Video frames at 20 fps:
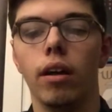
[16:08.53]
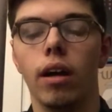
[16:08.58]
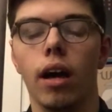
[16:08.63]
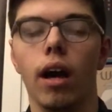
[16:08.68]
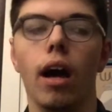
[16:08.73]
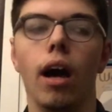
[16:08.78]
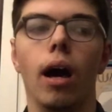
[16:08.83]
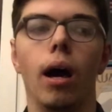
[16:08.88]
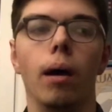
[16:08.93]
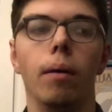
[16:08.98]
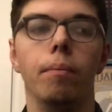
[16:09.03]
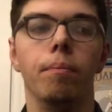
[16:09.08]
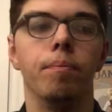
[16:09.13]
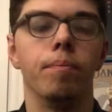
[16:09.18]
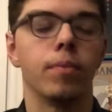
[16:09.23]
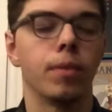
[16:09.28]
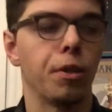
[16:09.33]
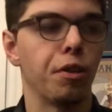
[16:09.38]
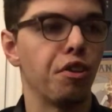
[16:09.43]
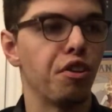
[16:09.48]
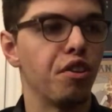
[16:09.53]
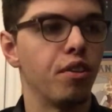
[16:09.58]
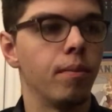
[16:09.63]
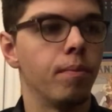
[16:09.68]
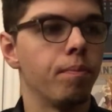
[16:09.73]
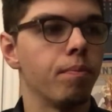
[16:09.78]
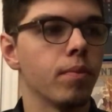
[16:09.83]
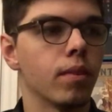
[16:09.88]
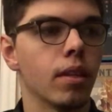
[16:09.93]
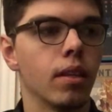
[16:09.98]

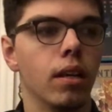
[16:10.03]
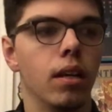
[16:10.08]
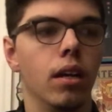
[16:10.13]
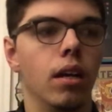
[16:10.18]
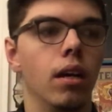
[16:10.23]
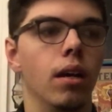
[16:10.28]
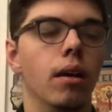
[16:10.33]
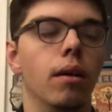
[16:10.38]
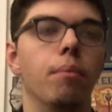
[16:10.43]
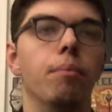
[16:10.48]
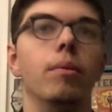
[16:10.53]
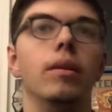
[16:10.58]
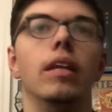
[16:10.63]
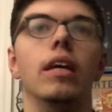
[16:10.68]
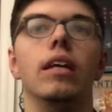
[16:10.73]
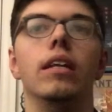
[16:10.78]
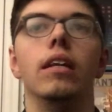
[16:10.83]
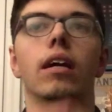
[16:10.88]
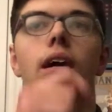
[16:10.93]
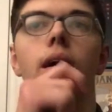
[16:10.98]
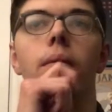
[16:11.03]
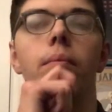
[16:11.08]
But then,